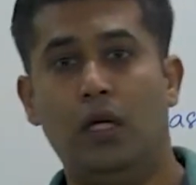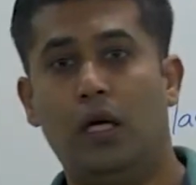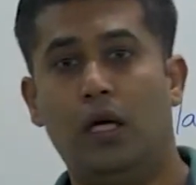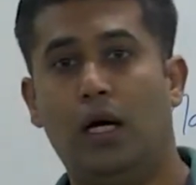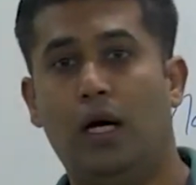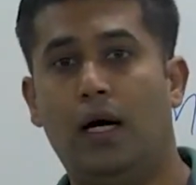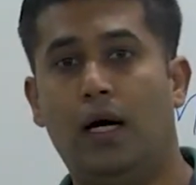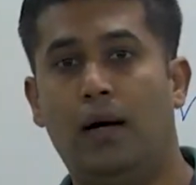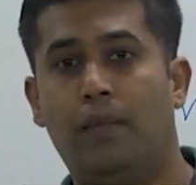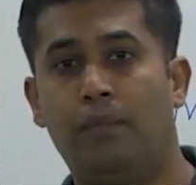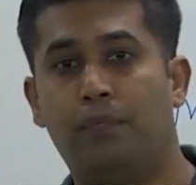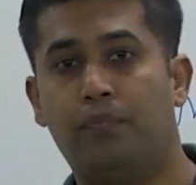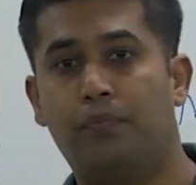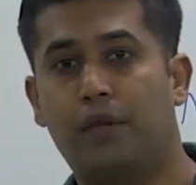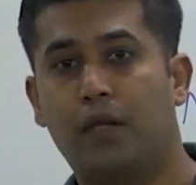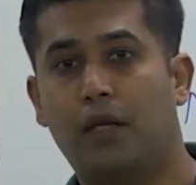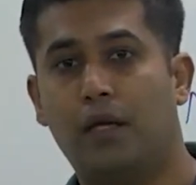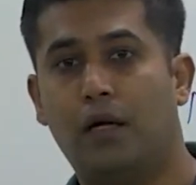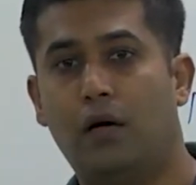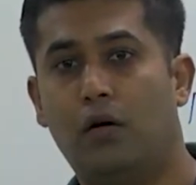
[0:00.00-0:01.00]
Um,
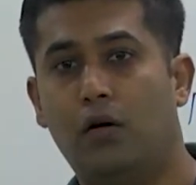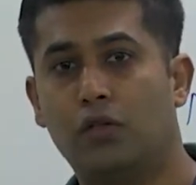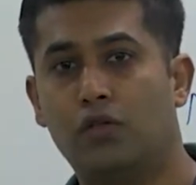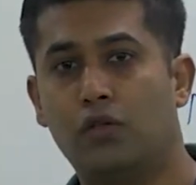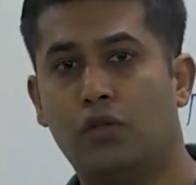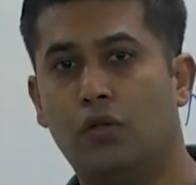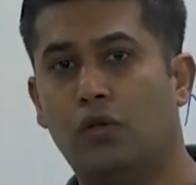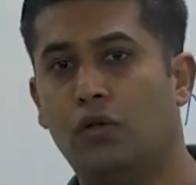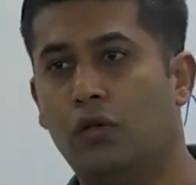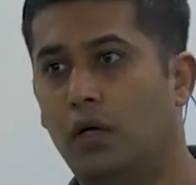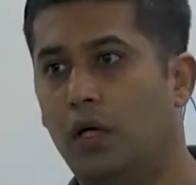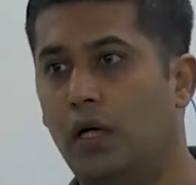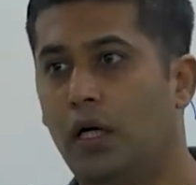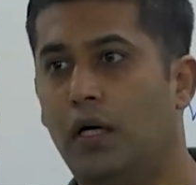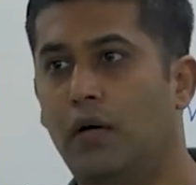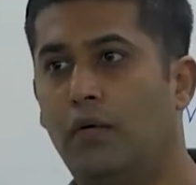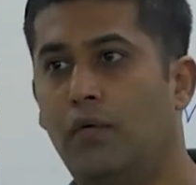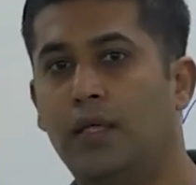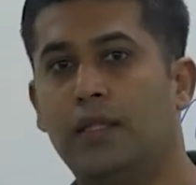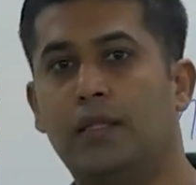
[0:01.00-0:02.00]
also,
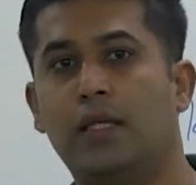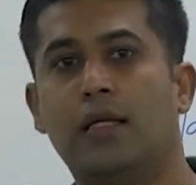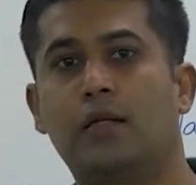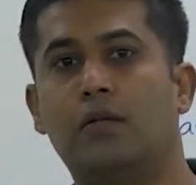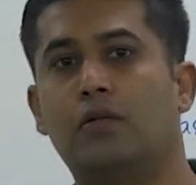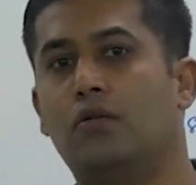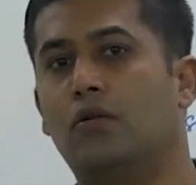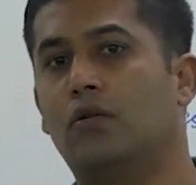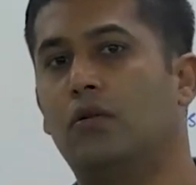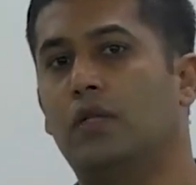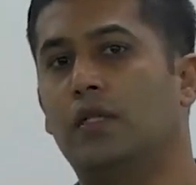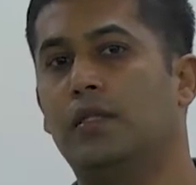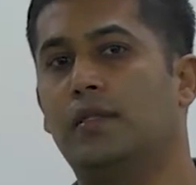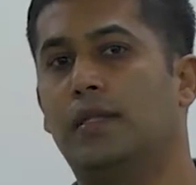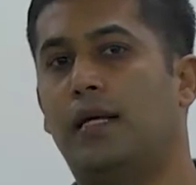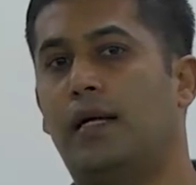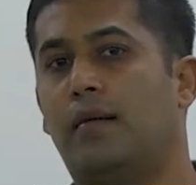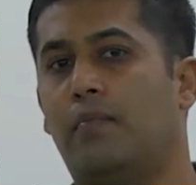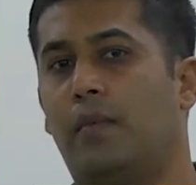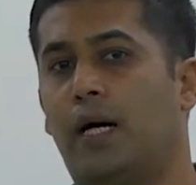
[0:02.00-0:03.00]
uh, one thing to note is
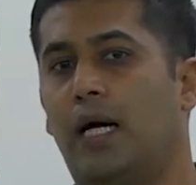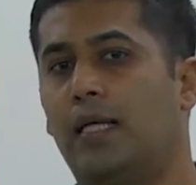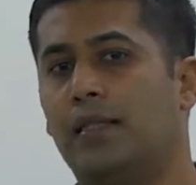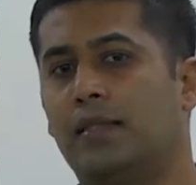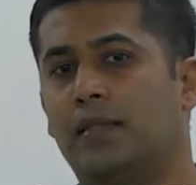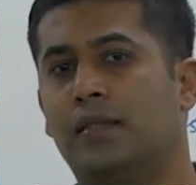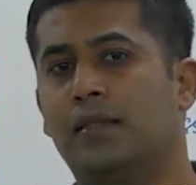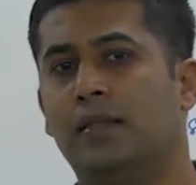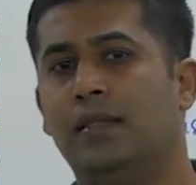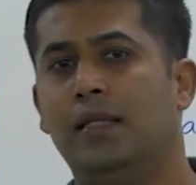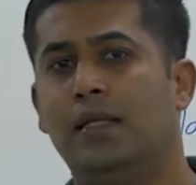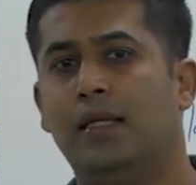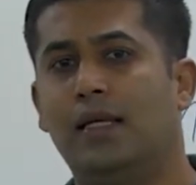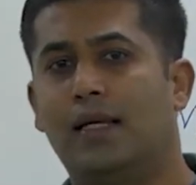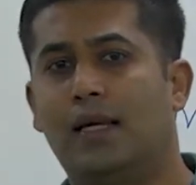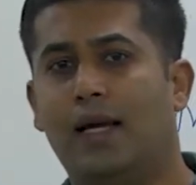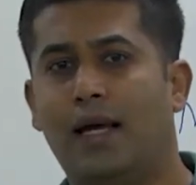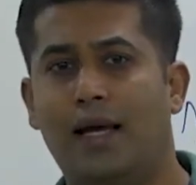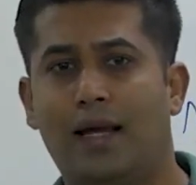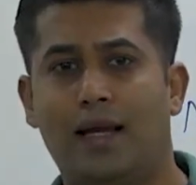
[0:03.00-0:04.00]
that mass
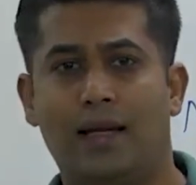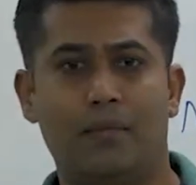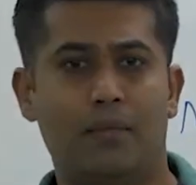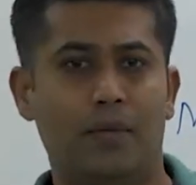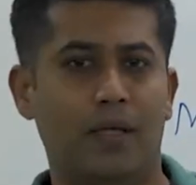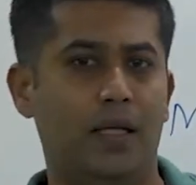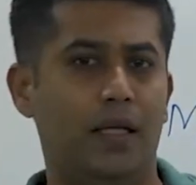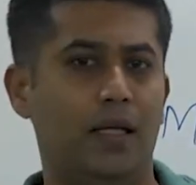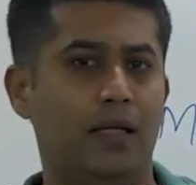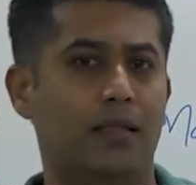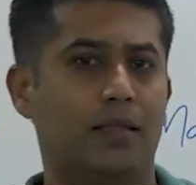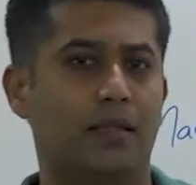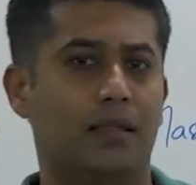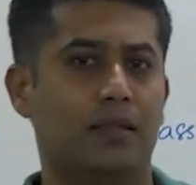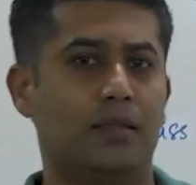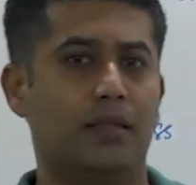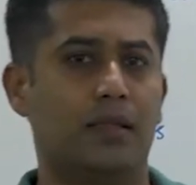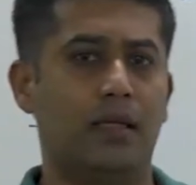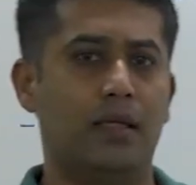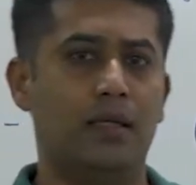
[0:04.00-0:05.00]
can be inter
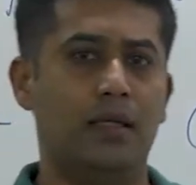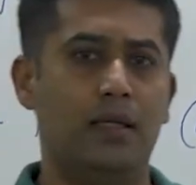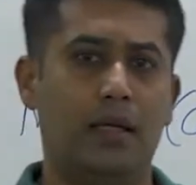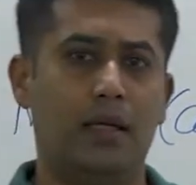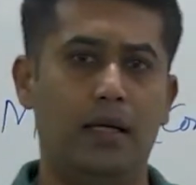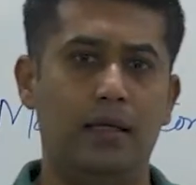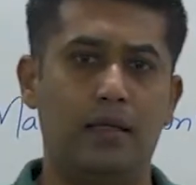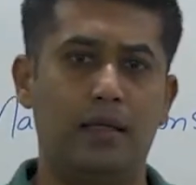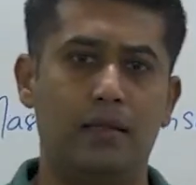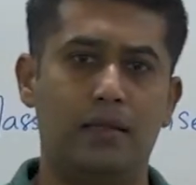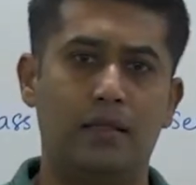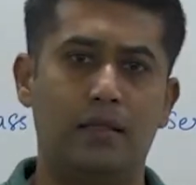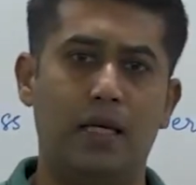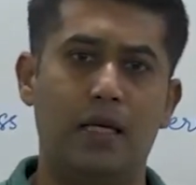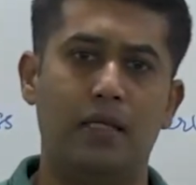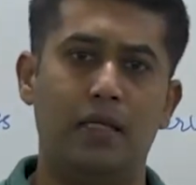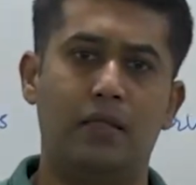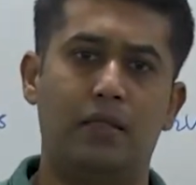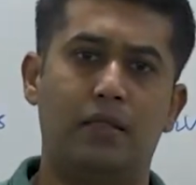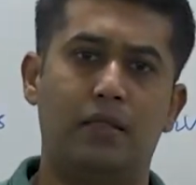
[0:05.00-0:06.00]

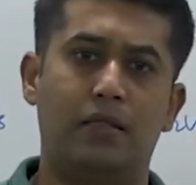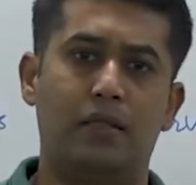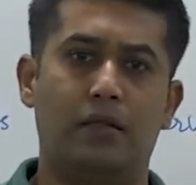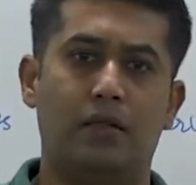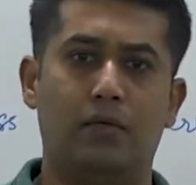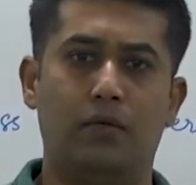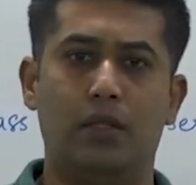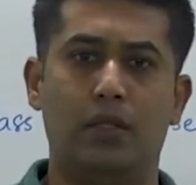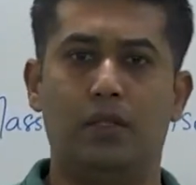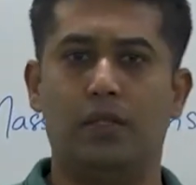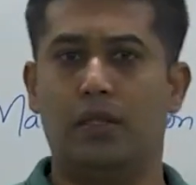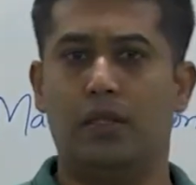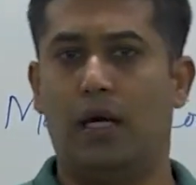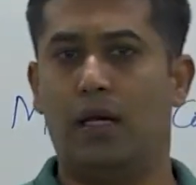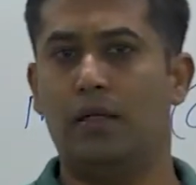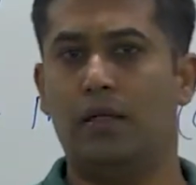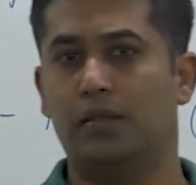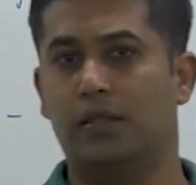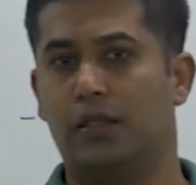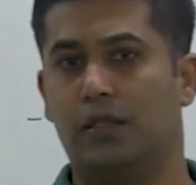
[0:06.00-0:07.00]
interchanged with
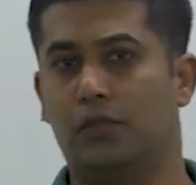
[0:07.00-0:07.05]
energy.